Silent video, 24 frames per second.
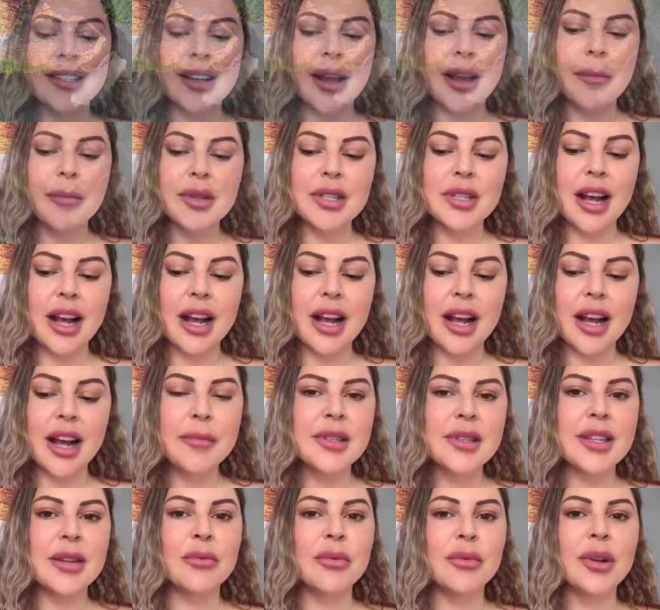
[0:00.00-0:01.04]

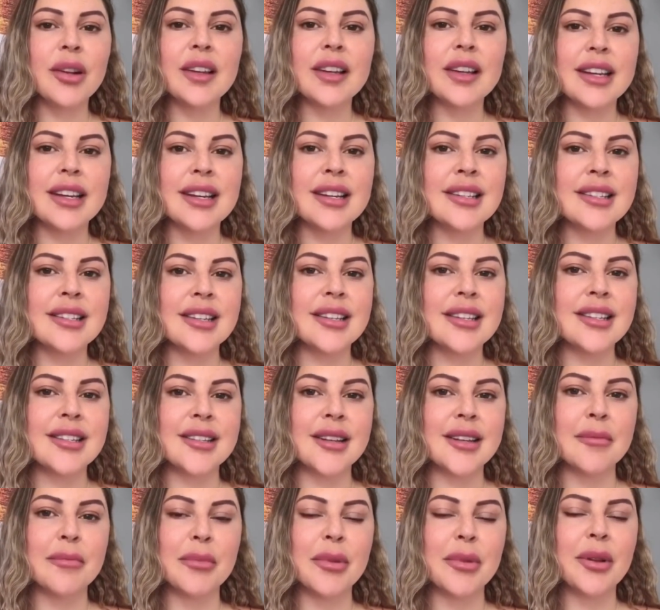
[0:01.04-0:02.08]
Sometimes it really is as
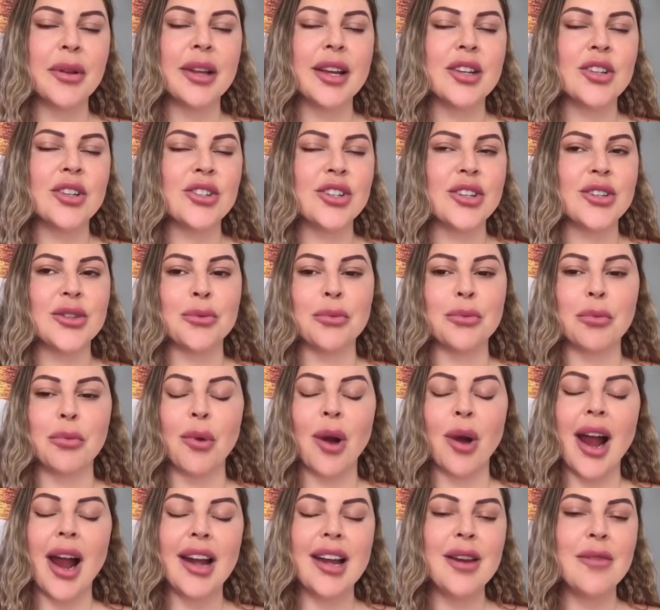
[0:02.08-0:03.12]
simple as just
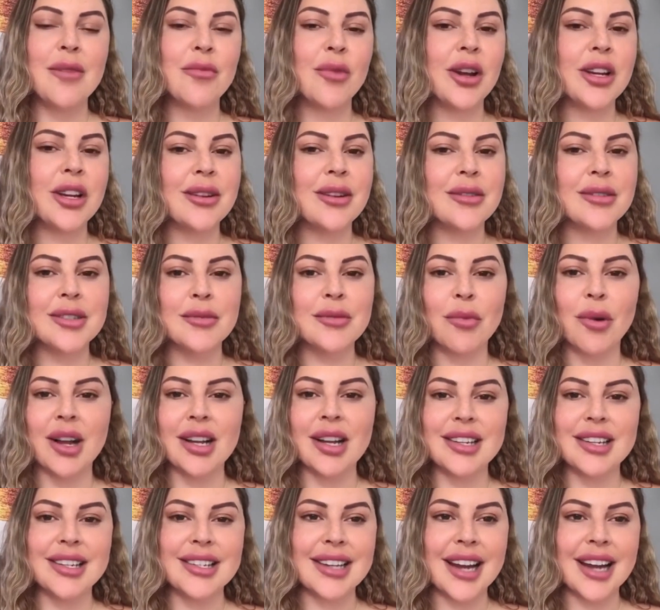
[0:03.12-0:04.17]
writing what you
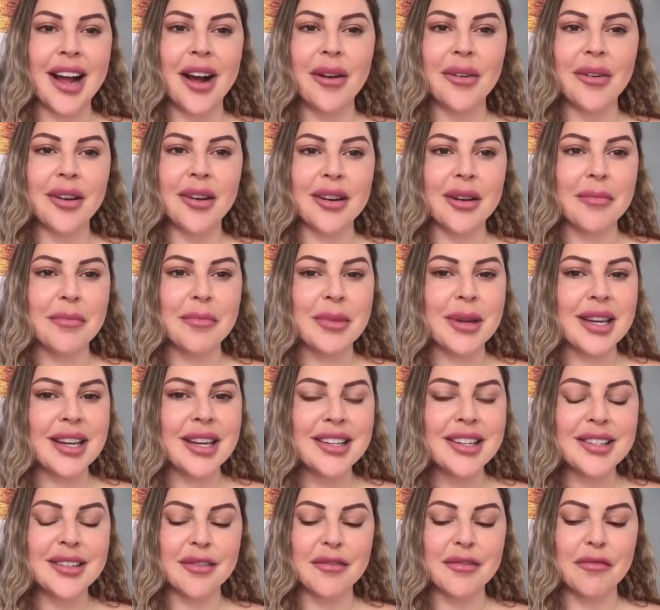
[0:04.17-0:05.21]
want down on a
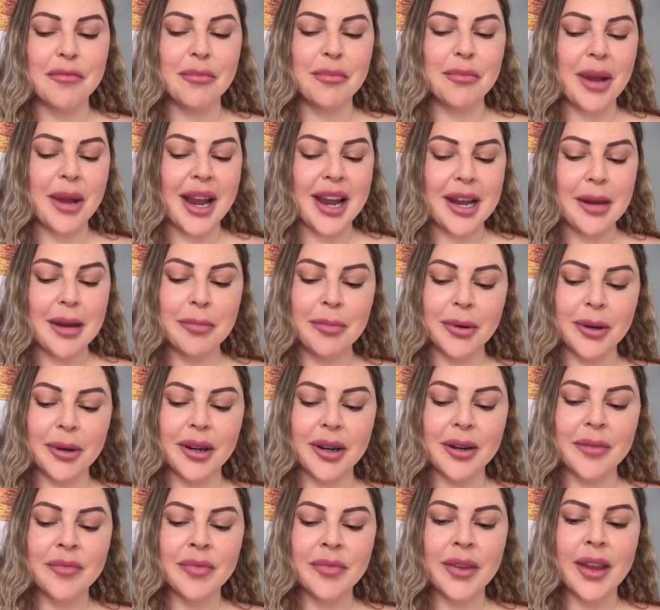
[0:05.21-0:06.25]
piece of
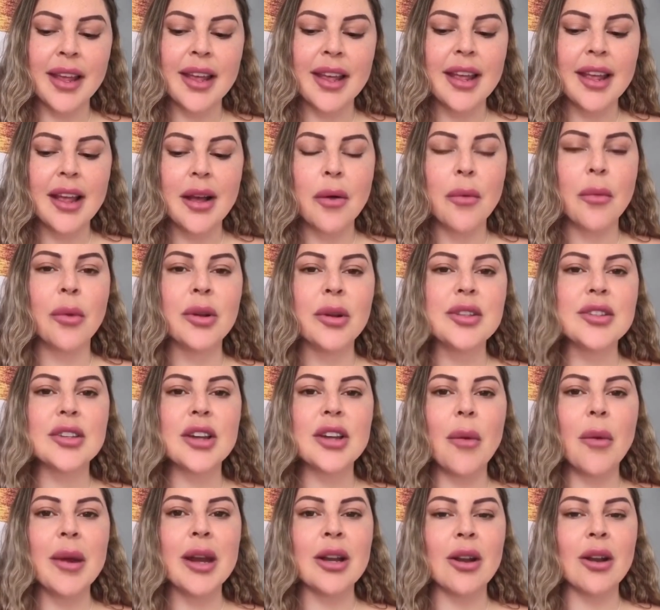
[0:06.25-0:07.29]
paper. What's
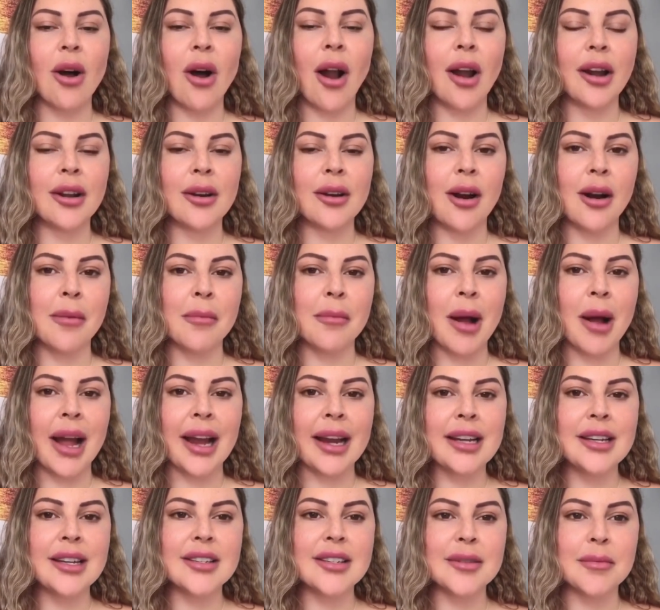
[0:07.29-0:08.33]
going on in our
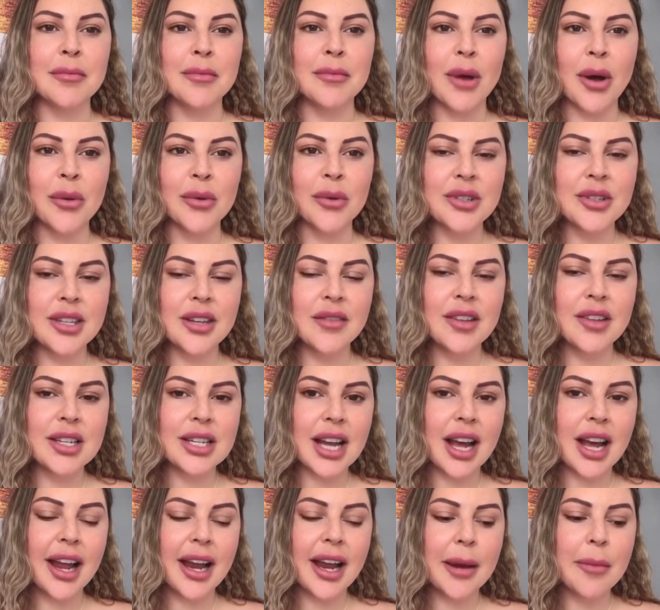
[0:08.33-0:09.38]
mind is most of the
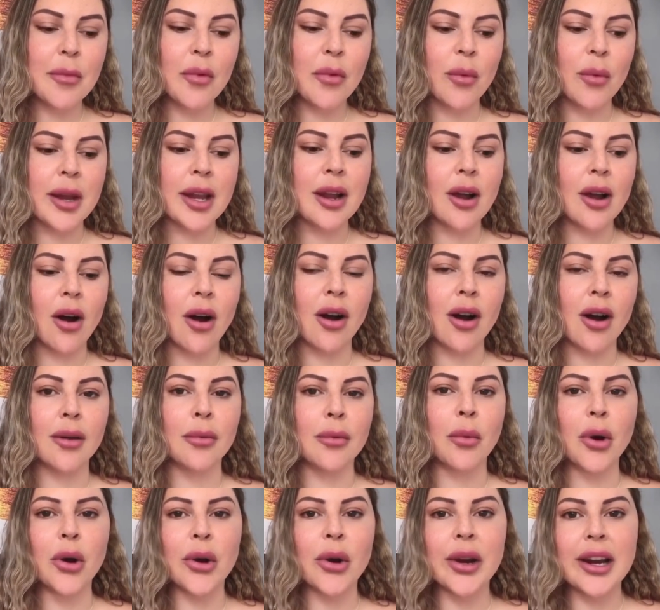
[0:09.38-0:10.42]
time we
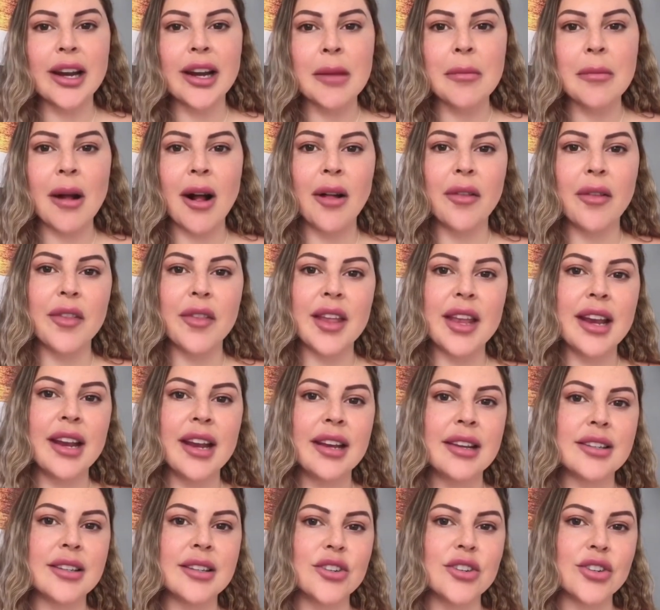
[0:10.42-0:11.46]
are worrying about
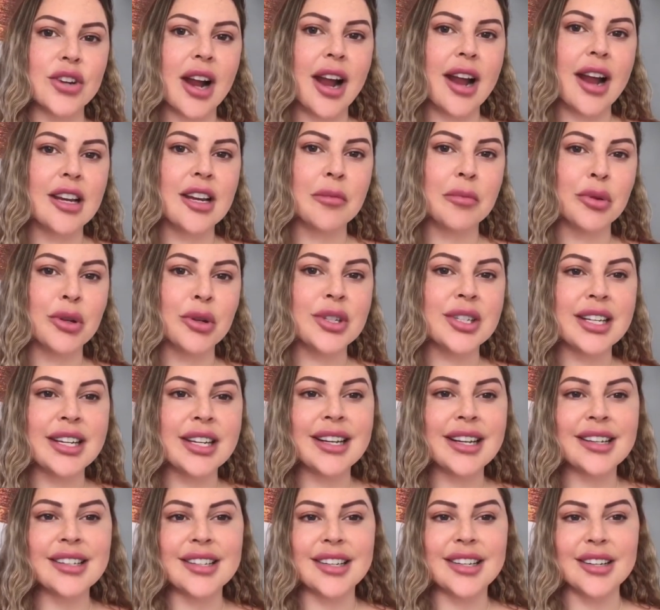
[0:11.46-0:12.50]
things and trying to
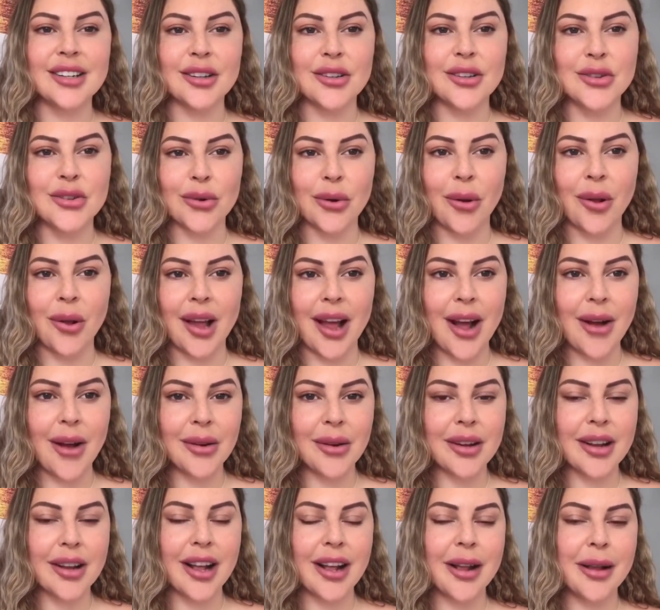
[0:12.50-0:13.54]
predict and control
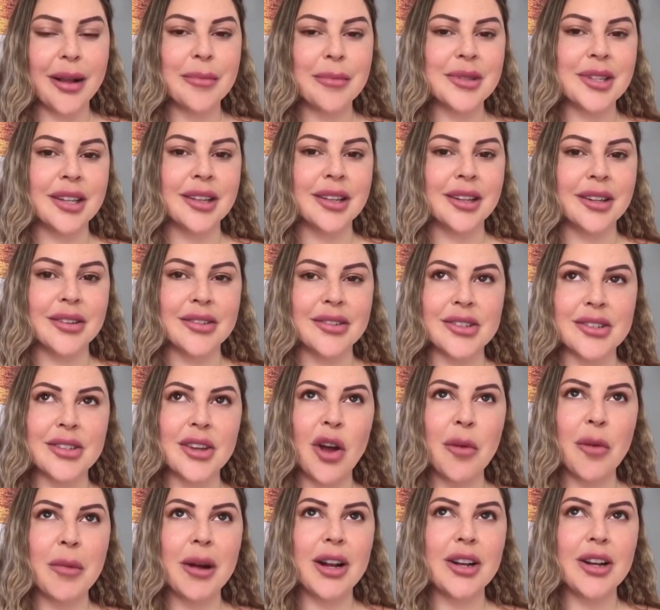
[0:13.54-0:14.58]
outcomes, and there's
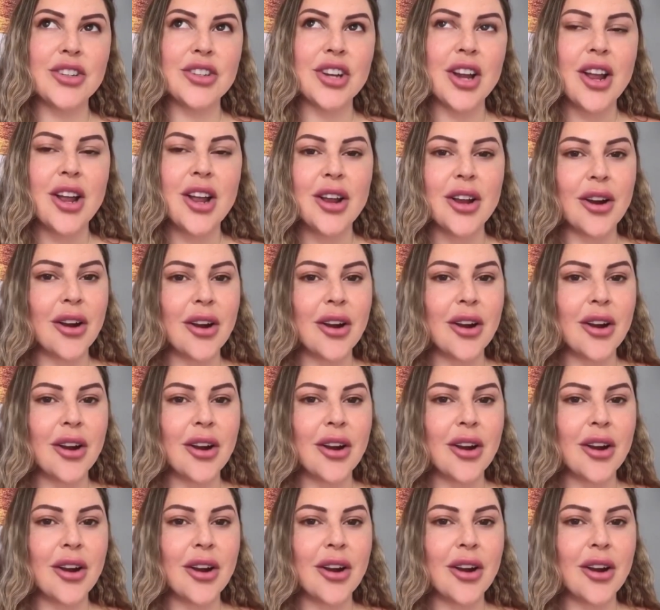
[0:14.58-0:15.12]
so much